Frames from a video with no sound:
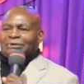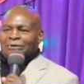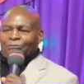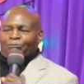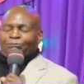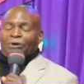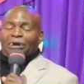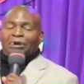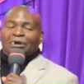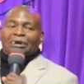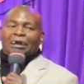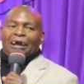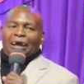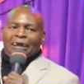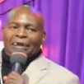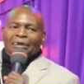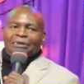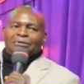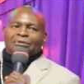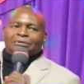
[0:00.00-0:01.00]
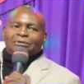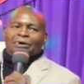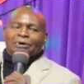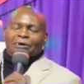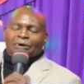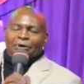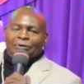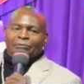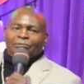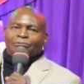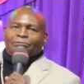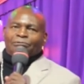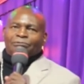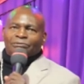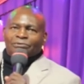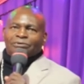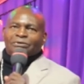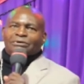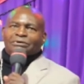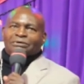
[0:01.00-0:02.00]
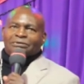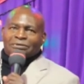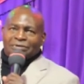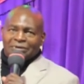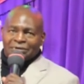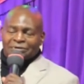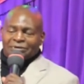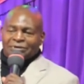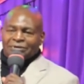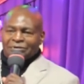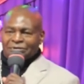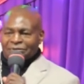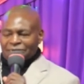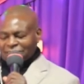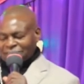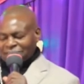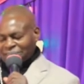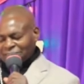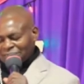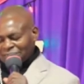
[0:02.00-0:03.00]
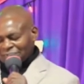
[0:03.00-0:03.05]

Different kinds of seasons.